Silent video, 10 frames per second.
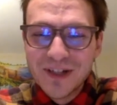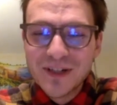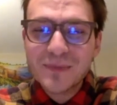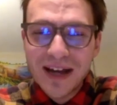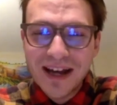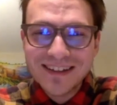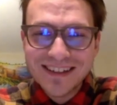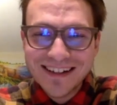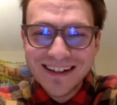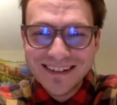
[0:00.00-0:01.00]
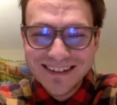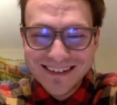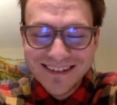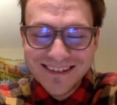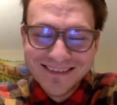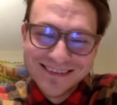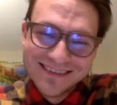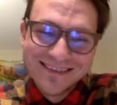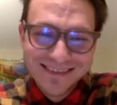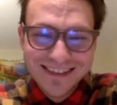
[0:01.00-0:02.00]
you know, just balancing it out.
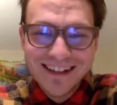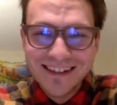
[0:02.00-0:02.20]
So